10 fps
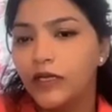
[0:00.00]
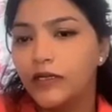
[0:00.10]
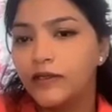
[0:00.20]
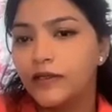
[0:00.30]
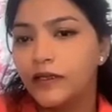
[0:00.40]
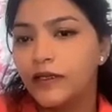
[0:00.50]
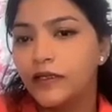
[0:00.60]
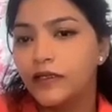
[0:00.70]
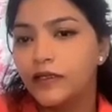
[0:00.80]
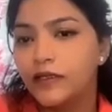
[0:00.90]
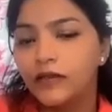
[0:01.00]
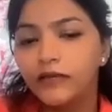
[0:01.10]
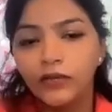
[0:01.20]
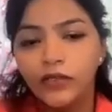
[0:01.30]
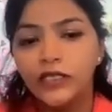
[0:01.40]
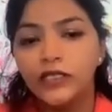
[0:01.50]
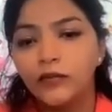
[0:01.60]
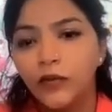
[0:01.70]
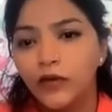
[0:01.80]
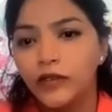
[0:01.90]
makes it 14
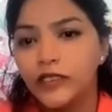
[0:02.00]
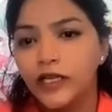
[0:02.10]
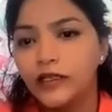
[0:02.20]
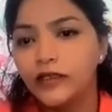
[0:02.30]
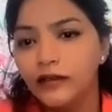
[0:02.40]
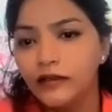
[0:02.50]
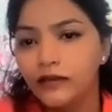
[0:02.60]
upon 10